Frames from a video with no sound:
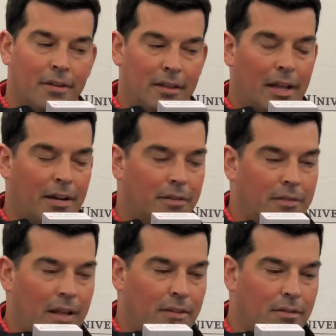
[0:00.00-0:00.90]
and then
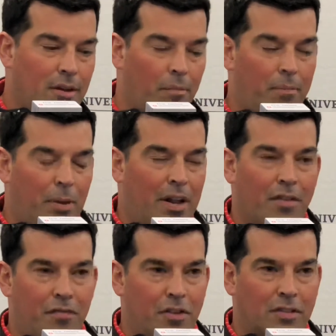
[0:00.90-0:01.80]
you know, playing on
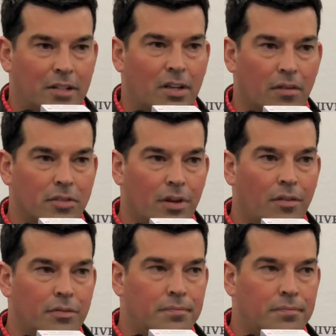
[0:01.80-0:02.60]
the field takes care of itself.